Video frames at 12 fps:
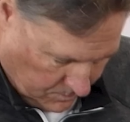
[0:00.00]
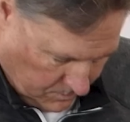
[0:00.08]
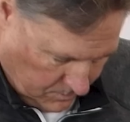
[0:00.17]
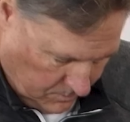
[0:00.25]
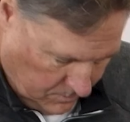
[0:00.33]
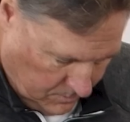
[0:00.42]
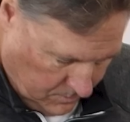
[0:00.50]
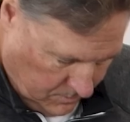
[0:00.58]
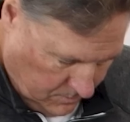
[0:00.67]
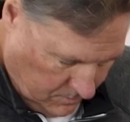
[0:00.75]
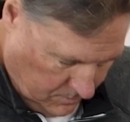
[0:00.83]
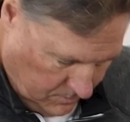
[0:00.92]

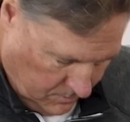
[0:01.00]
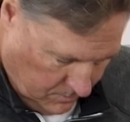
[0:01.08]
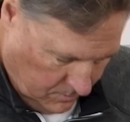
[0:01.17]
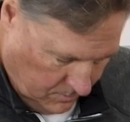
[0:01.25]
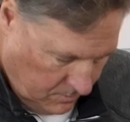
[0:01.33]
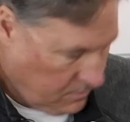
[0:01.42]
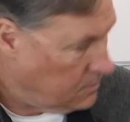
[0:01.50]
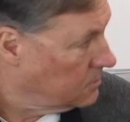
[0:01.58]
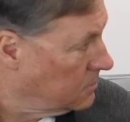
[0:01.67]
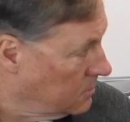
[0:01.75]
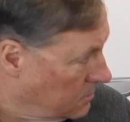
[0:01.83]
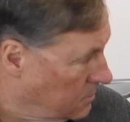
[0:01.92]

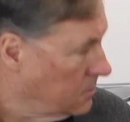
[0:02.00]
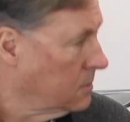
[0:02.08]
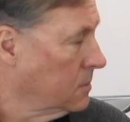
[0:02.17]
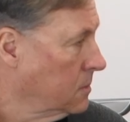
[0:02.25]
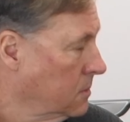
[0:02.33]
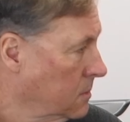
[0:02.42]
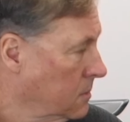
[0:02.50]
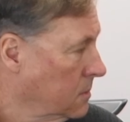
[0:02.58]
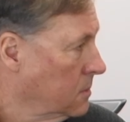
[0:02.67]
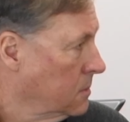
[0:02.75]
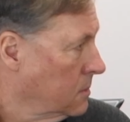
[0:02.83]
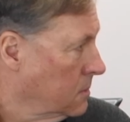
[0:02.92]

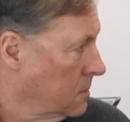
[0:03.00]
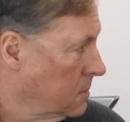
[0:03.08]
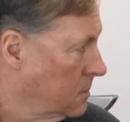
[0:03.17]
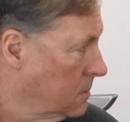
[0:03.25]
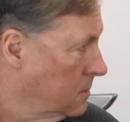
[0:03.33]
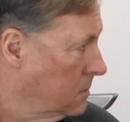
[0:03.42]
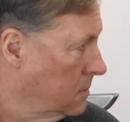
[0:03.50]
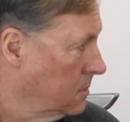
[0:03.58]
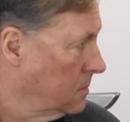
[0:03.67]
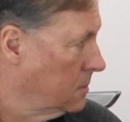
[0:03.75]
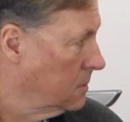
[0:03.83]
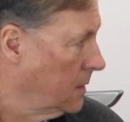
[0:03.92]

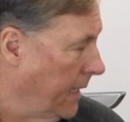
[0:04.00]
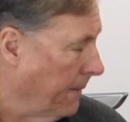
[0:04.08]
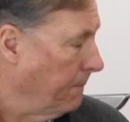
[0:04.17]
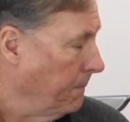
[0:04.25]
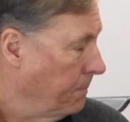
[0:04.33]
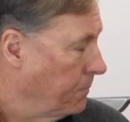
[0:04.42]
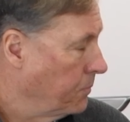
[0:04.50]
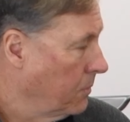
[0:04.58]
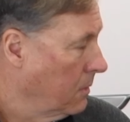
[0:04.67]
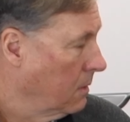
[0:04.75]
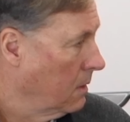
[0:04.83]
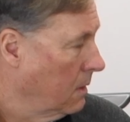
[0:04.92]

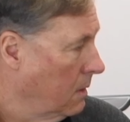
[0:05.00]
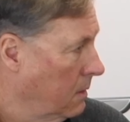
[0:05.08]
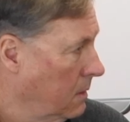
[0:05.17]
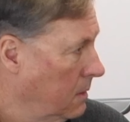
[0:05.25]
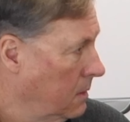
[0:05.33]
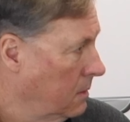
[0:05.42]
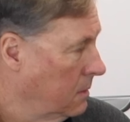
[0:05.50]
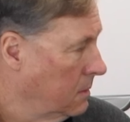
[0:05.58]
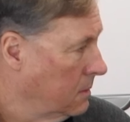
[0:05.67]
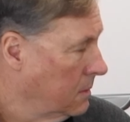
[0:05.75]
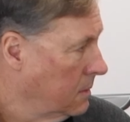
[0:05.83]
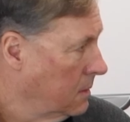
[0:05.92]

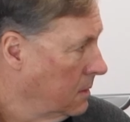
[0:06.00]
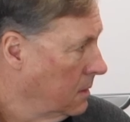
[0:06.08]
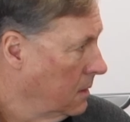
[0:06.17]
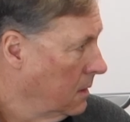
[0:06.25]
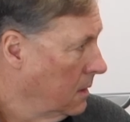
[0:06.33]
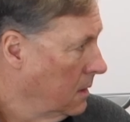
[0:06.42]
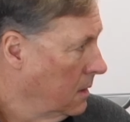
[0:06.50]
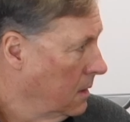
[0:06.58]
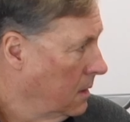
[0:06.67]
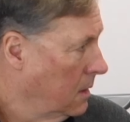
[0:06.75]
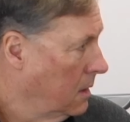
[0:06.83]
(not speaking)